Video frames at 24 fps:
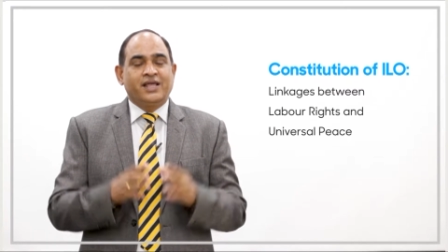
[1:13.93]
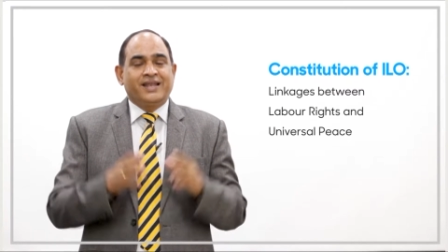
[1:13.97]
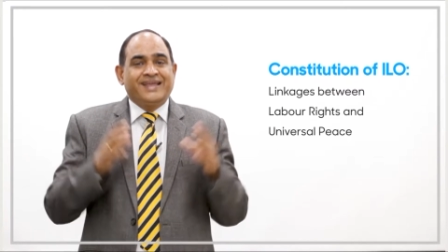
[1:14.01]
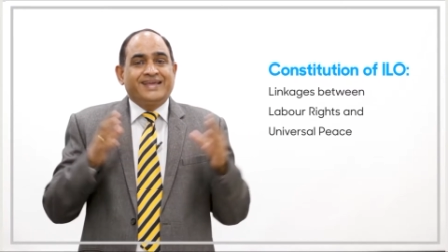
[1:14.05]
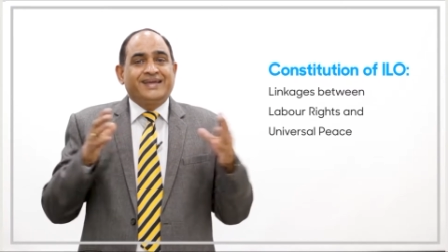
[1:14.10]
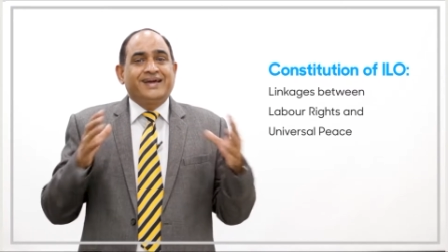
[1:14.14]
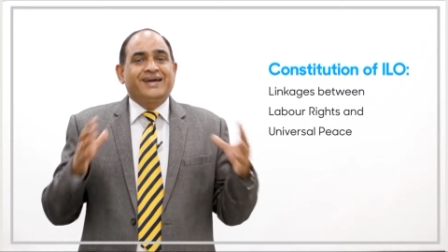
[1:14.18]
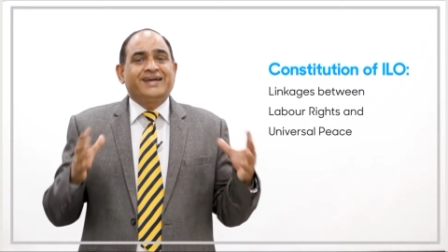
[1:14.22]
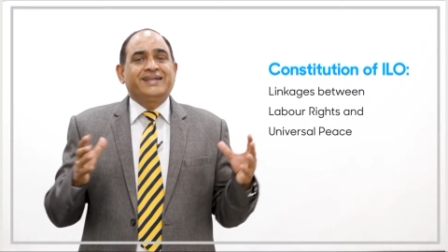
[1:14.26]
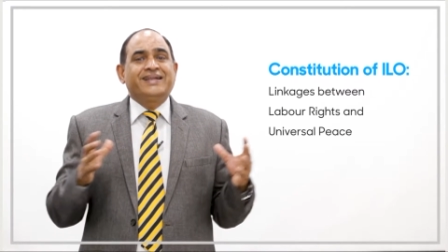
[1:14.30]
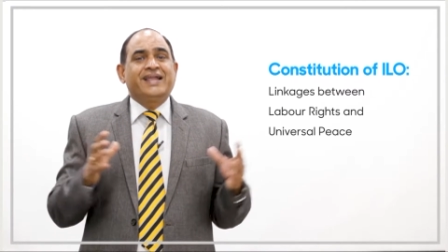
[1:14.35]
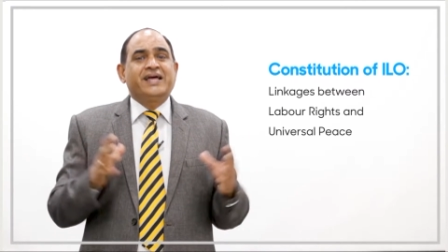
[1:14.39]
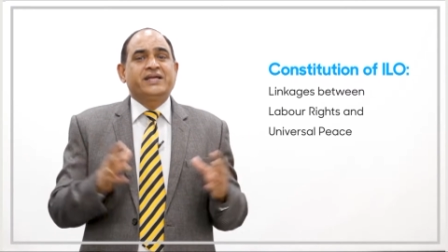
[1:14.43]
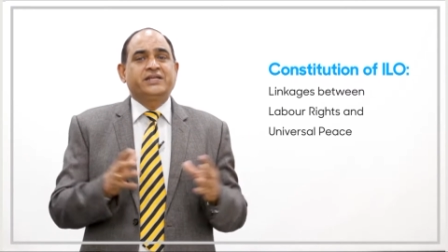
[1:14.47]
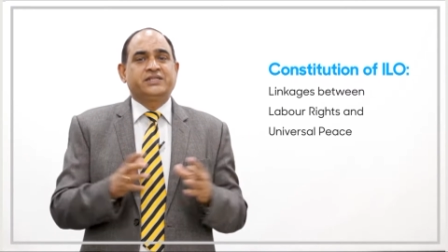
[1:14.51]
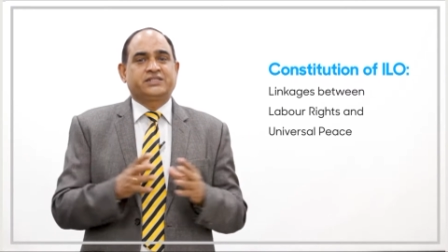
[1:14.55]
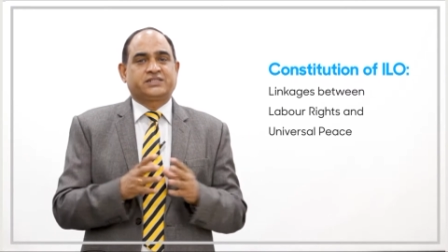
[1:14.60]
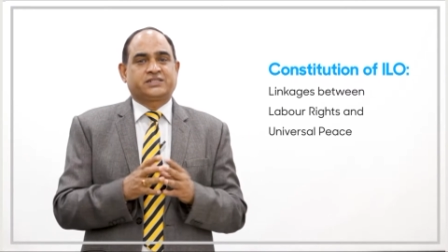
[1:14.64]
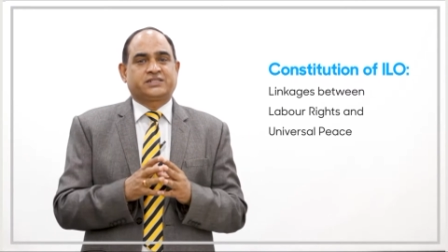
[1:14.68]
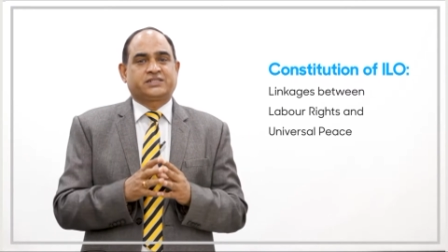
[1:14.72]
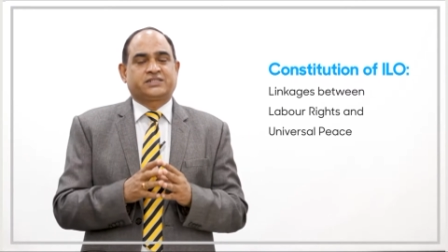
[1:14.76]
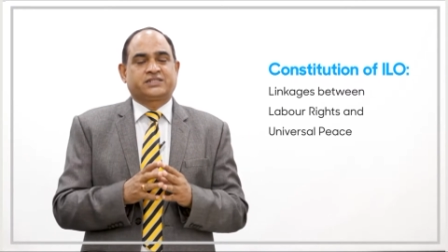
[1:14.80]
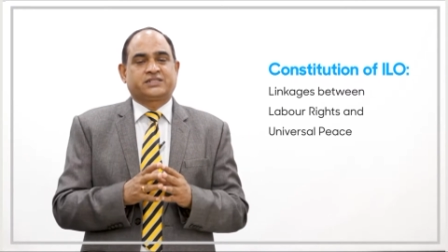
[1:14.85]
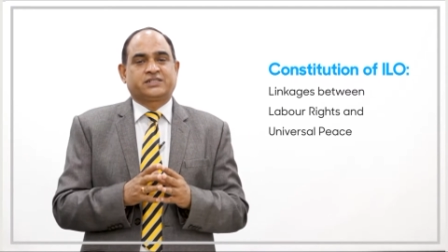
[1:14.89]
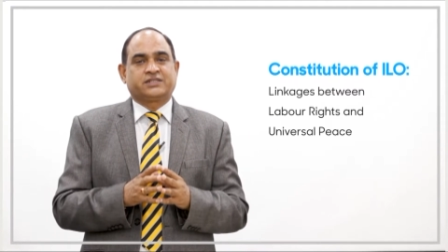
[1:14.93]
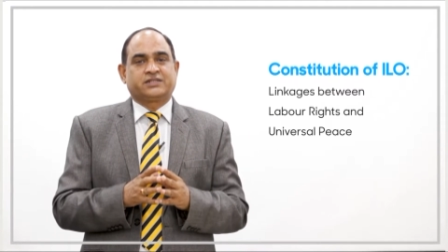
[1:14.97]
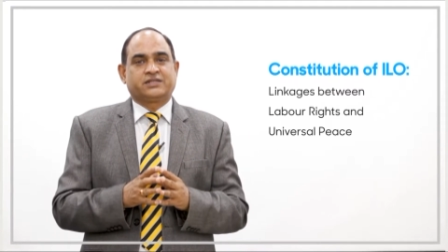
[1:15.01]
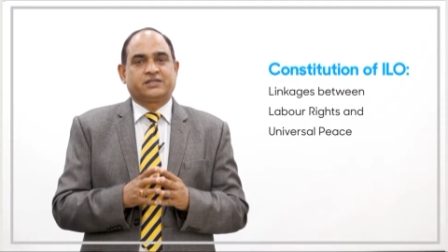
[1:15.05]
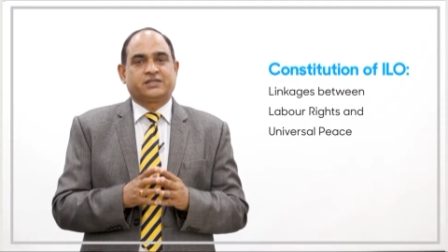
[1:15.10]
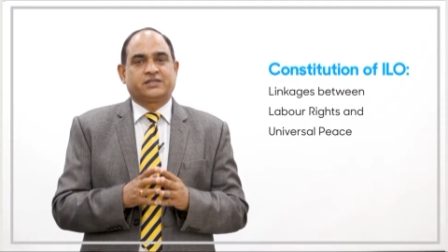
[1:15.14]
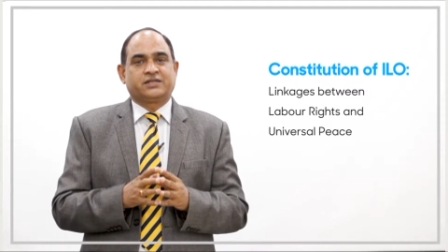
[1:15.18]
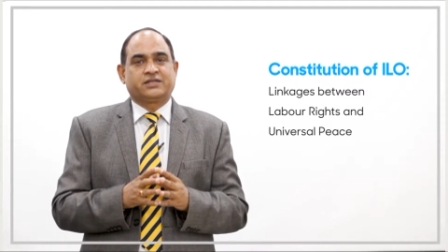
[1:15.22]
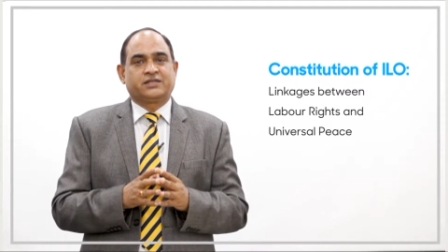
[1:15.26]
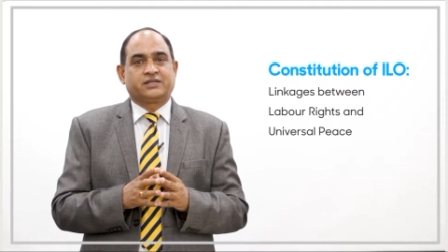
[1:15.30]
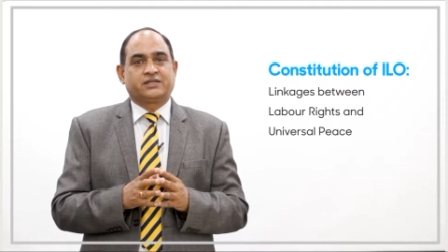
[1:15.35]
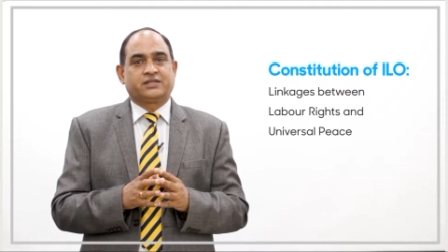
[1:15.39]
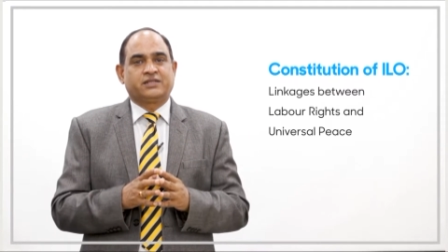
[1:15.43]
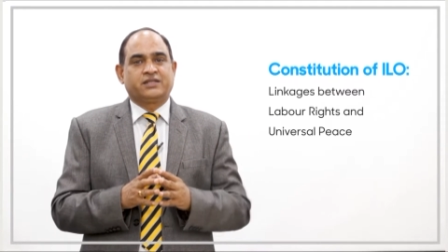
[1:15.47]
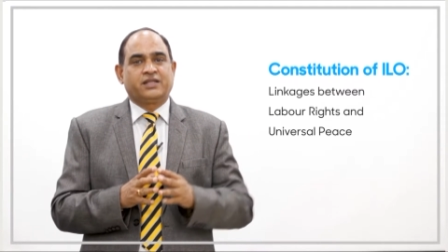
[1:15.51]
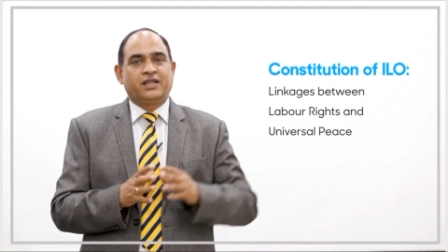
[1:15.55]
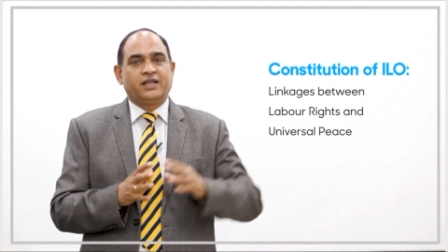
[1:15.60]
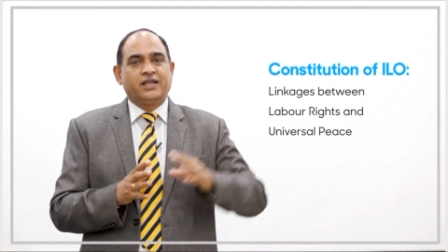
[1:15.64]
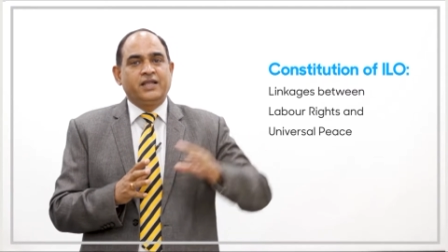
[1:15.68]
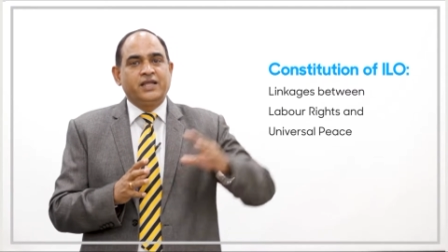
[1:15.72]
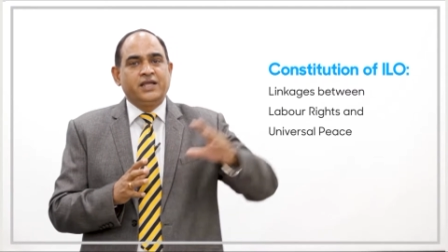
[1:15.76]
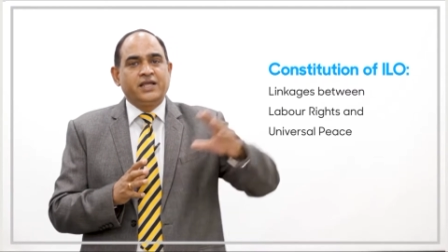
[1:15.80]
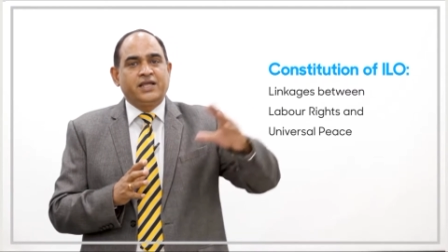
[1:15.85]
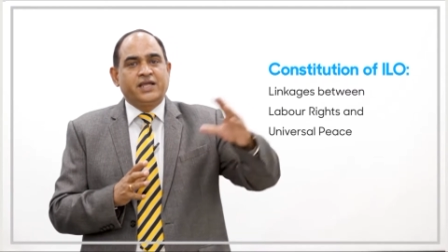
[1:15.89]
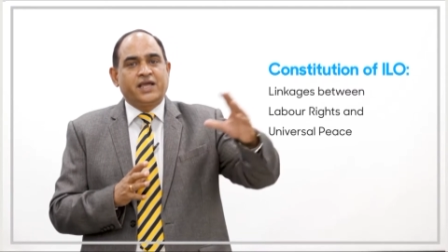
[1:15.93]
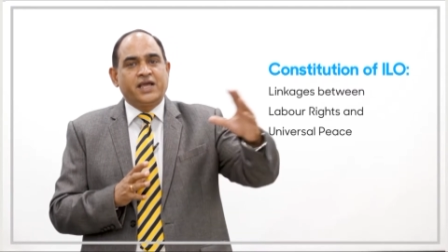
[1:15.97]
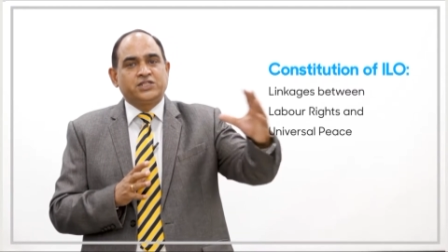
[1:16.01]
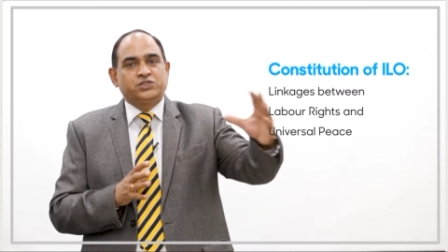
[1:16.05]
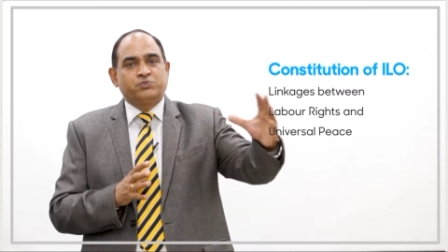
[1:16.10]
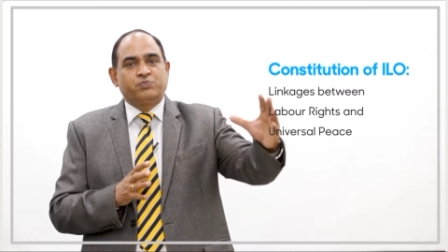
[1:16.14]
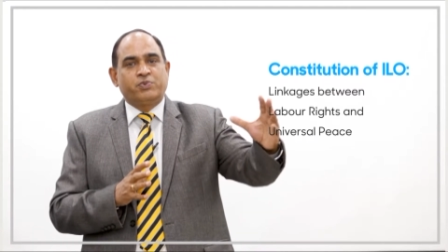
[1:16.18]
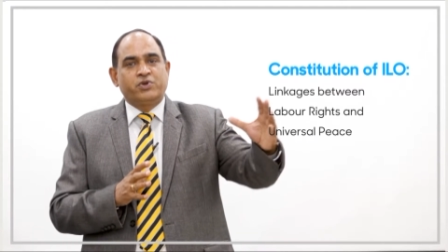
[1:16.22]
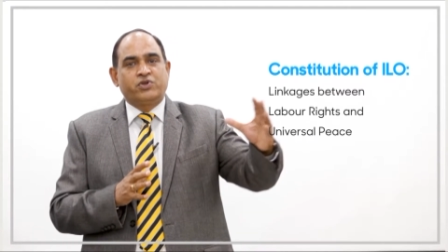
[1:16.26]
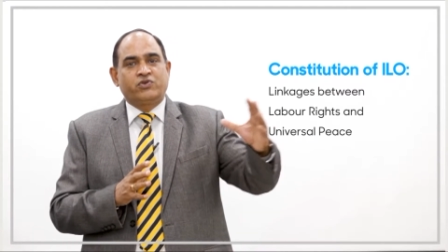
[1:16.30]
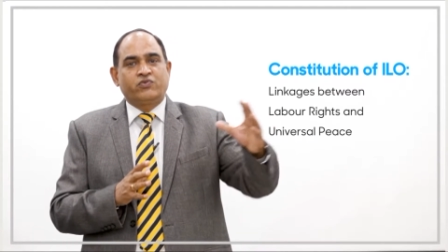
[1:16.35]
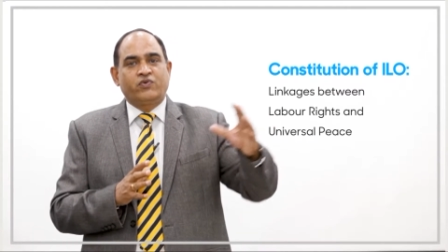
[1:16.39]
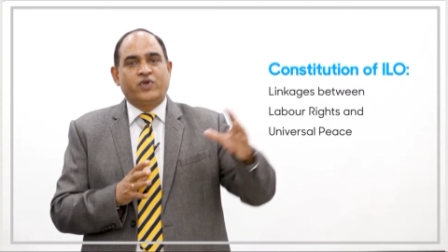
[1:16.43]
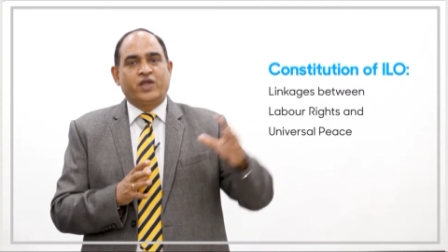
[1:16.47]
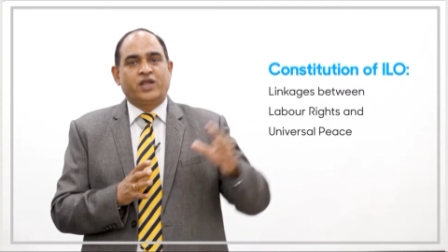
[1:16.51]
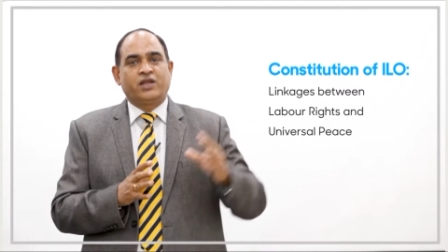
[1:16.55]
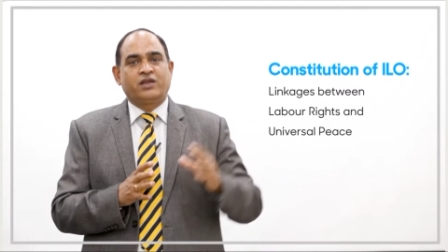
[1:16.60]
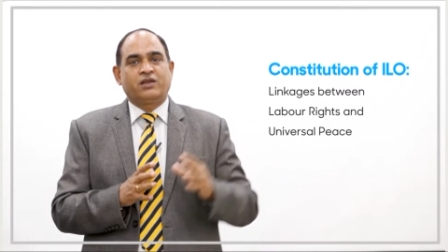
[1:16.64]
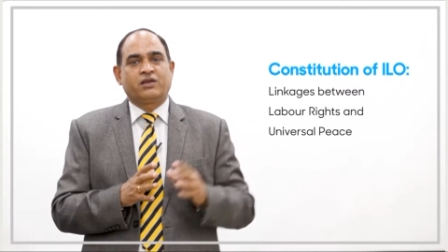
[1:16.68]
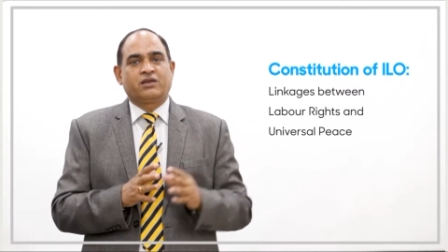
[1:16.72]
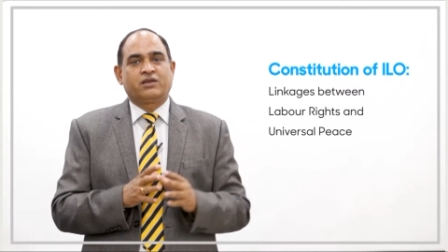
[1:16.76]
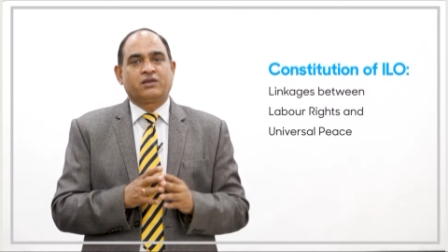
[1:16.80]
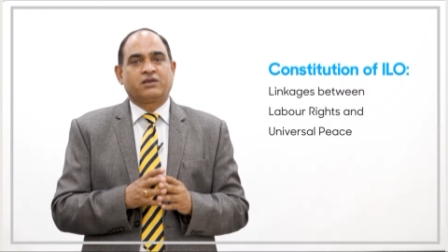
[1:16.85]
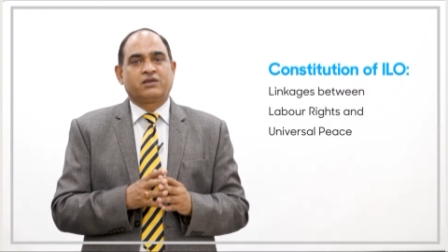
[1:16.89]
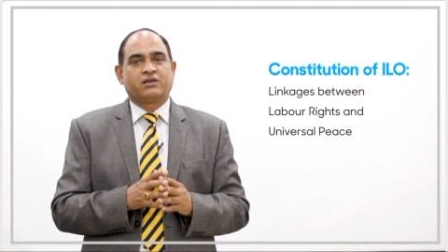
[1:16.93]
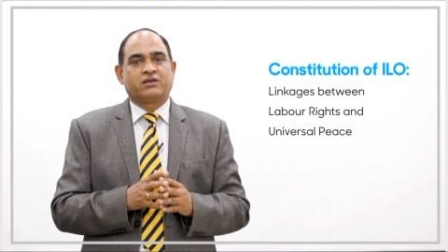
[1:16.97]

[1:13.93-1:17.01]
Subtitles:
recognized the linkage between